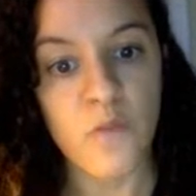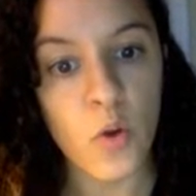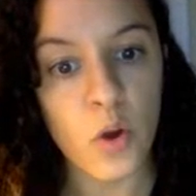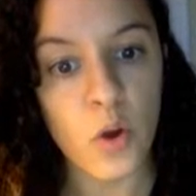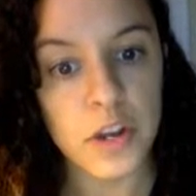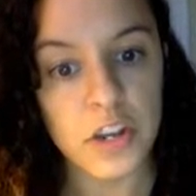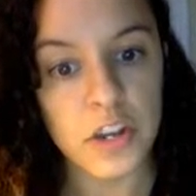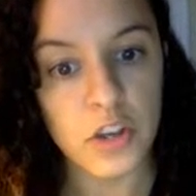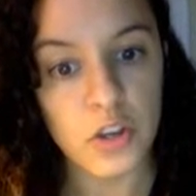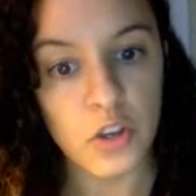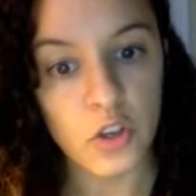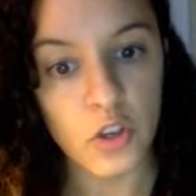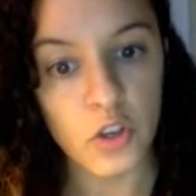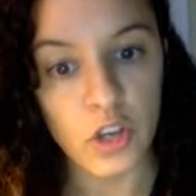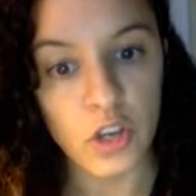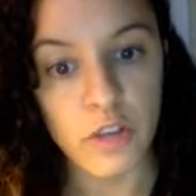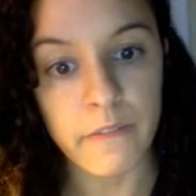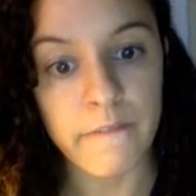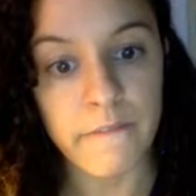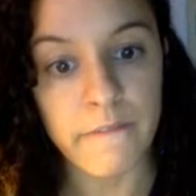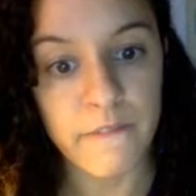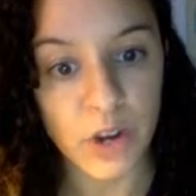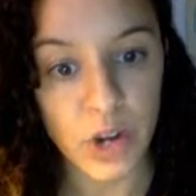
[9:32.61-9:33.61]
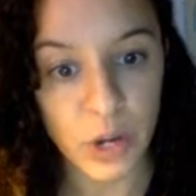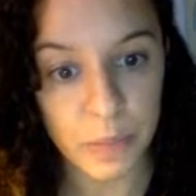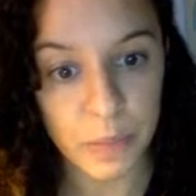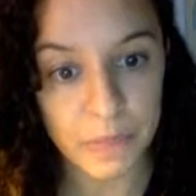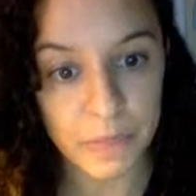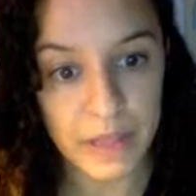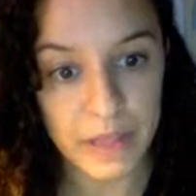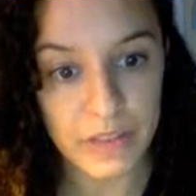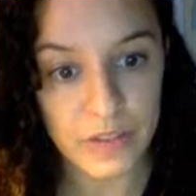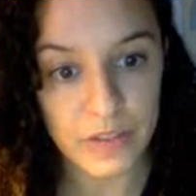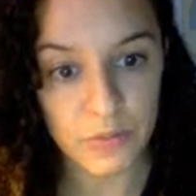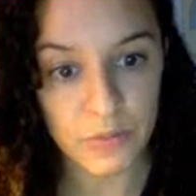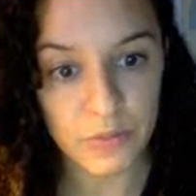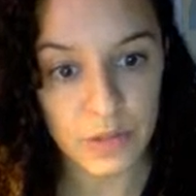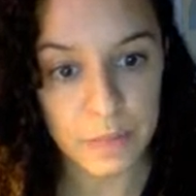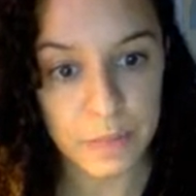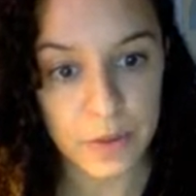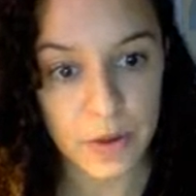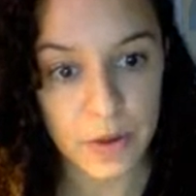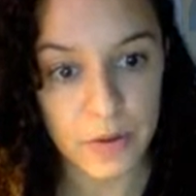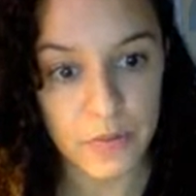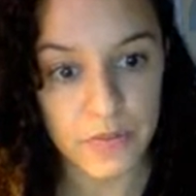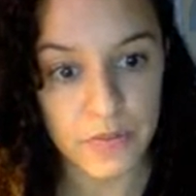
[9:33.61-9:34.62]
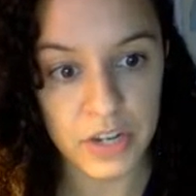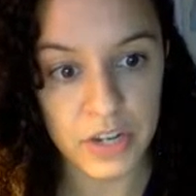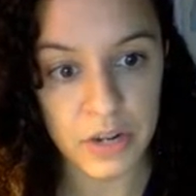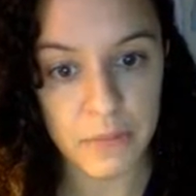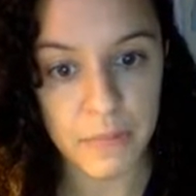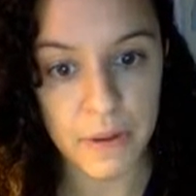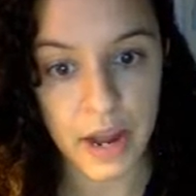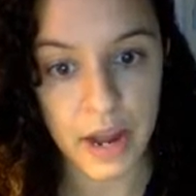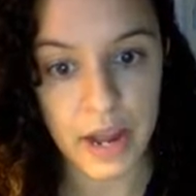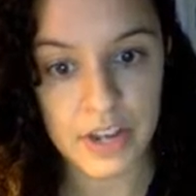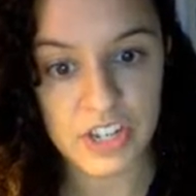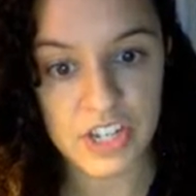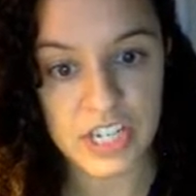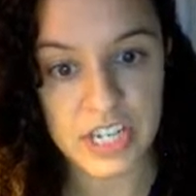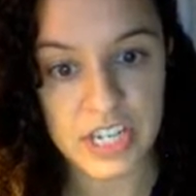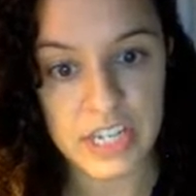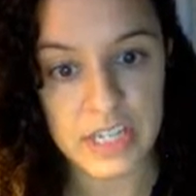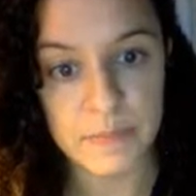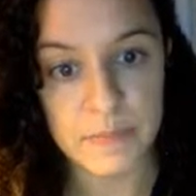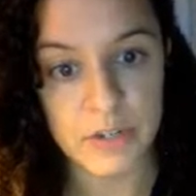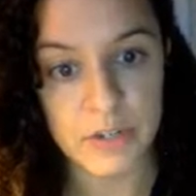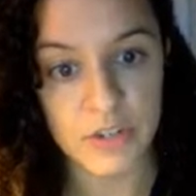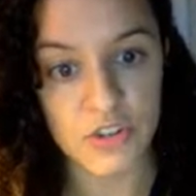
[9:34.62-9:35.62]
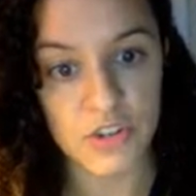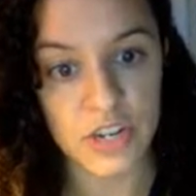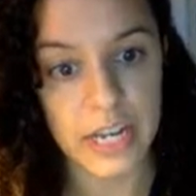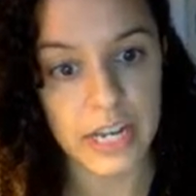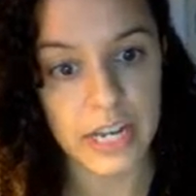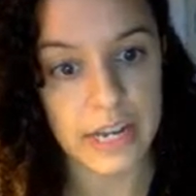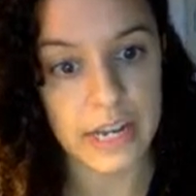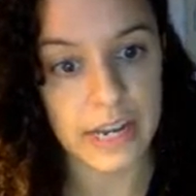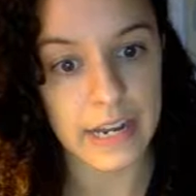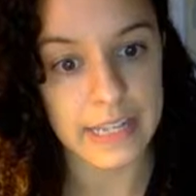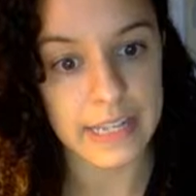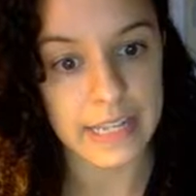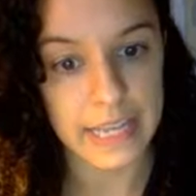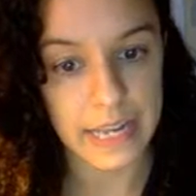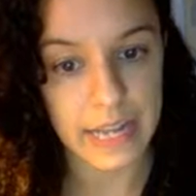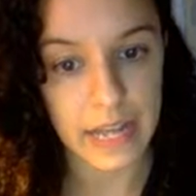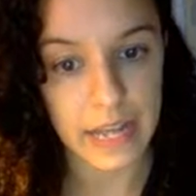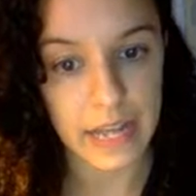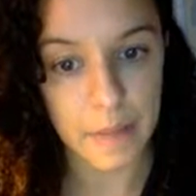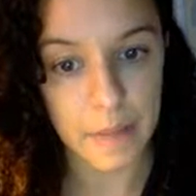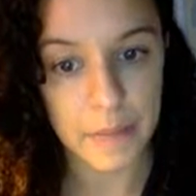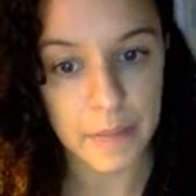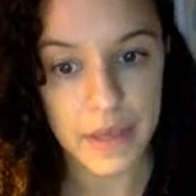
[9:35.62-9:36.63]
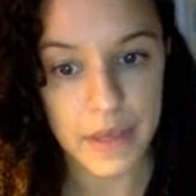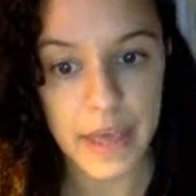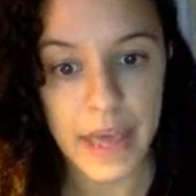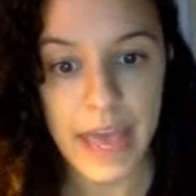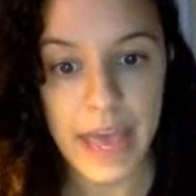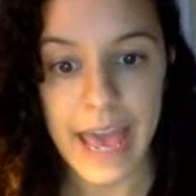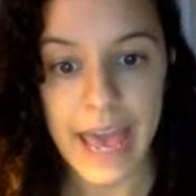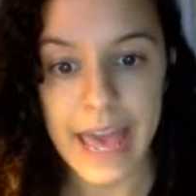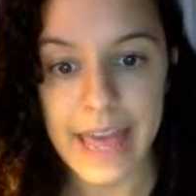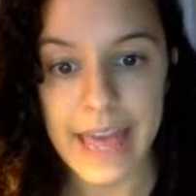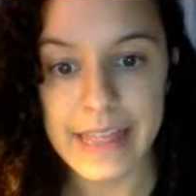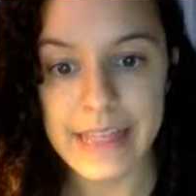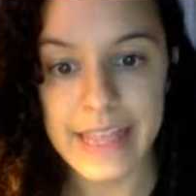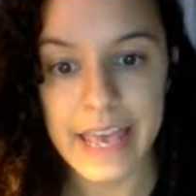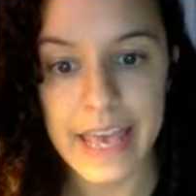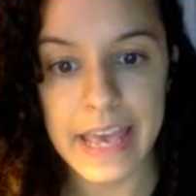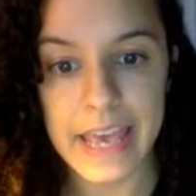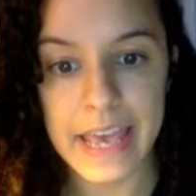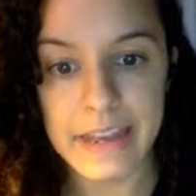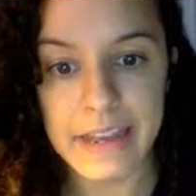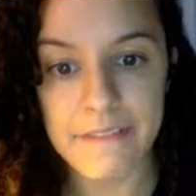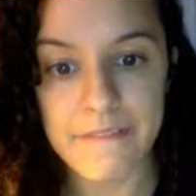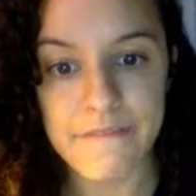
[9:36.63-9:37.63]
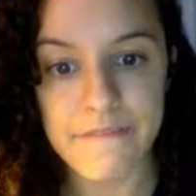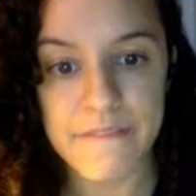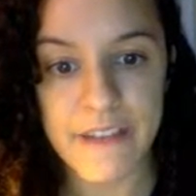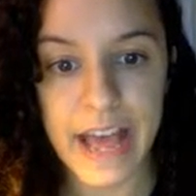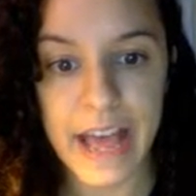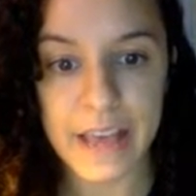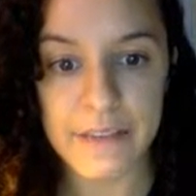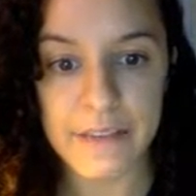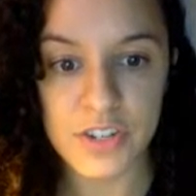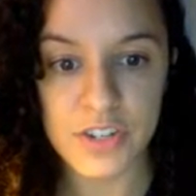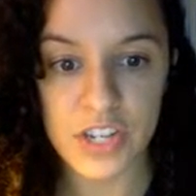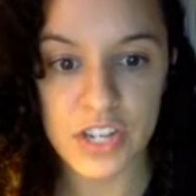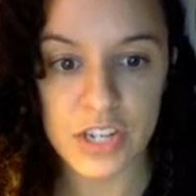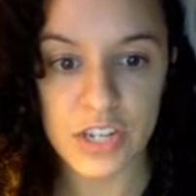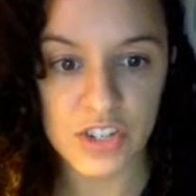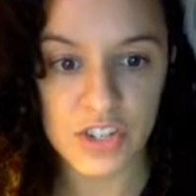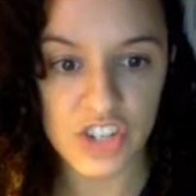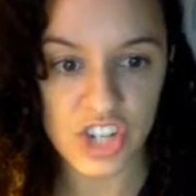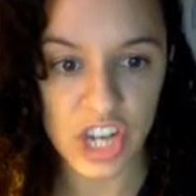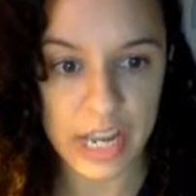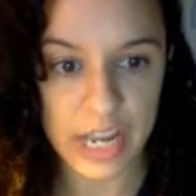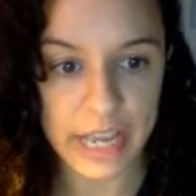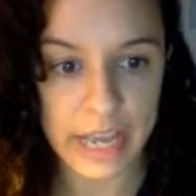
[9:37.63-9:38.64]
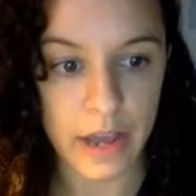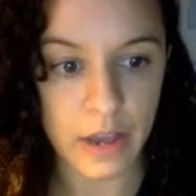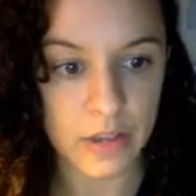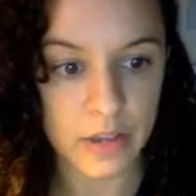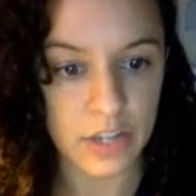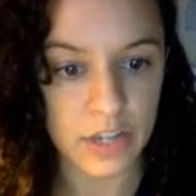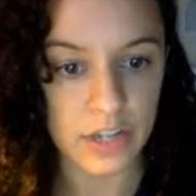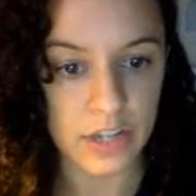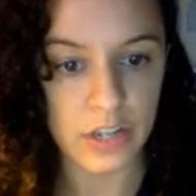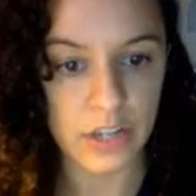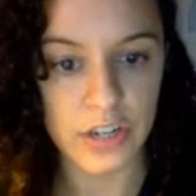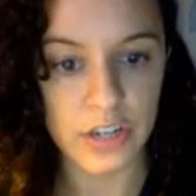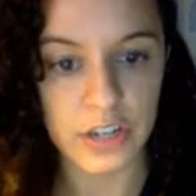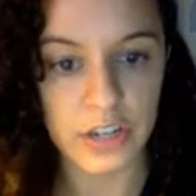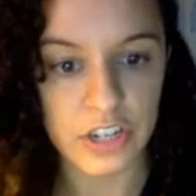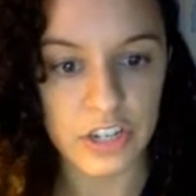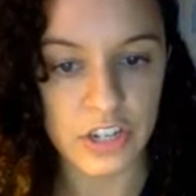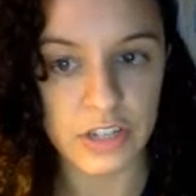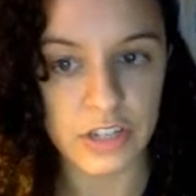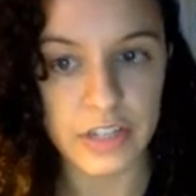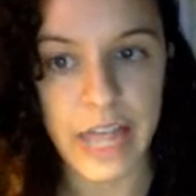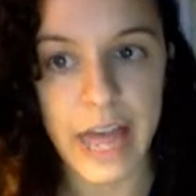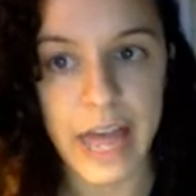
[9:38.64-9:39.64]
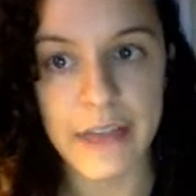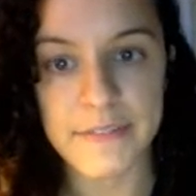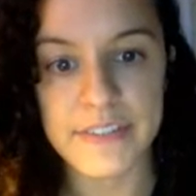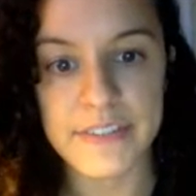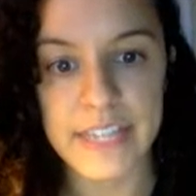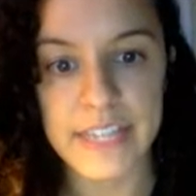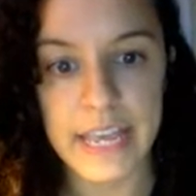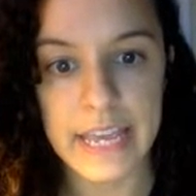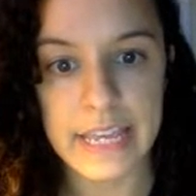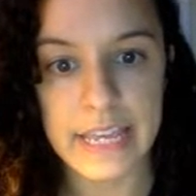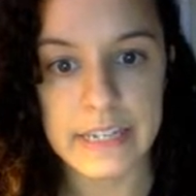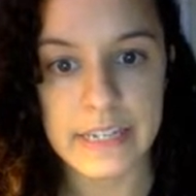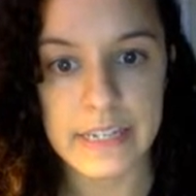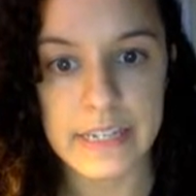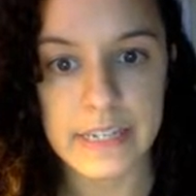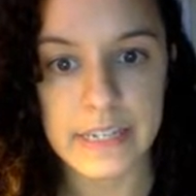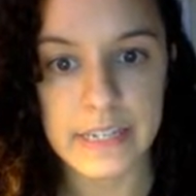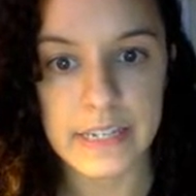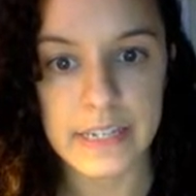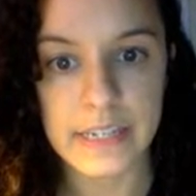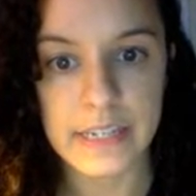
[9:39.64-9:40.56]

4, you'll confirm that the repo for your project has been created on GitHub. And then 5, you're going to check out your live site.